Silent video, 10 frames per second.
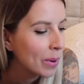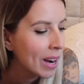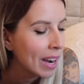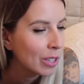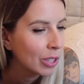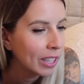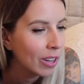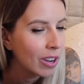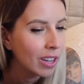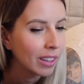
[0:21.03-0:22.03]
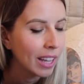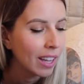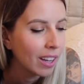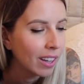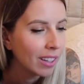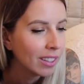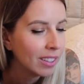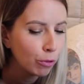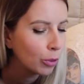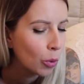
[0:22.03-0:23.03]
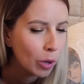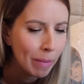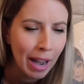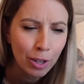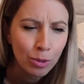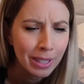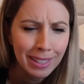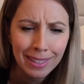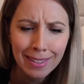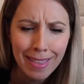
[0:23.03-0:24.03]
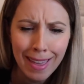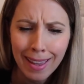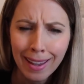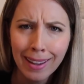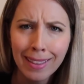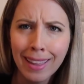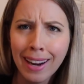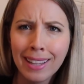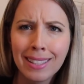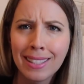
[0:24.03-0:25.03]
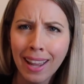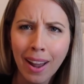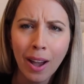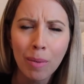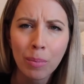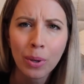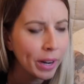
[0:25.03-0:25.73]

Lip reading: We're actually on like a floor mattress thing that I set up